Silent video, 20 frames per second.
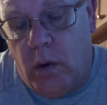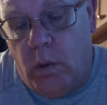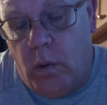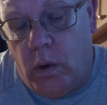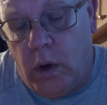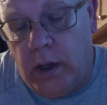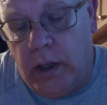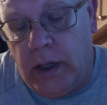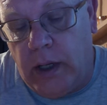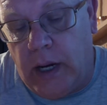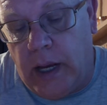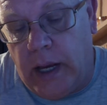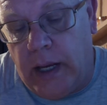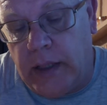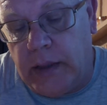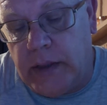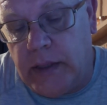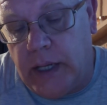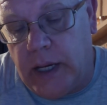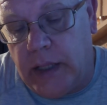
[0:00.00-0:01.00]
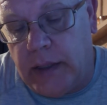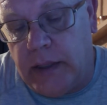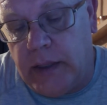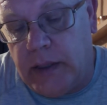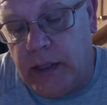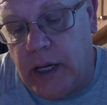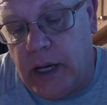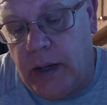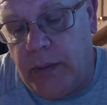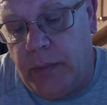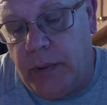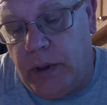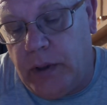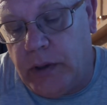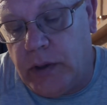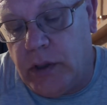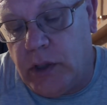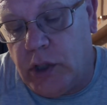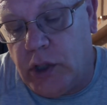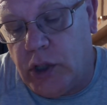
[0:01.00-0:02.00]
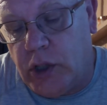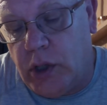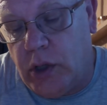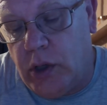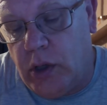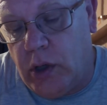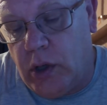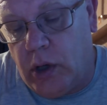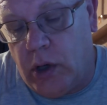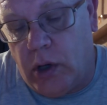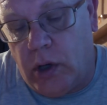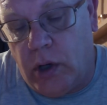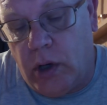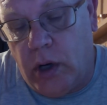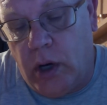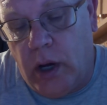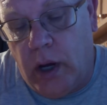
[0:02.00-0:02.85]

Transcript: One glance at the timepiece assured her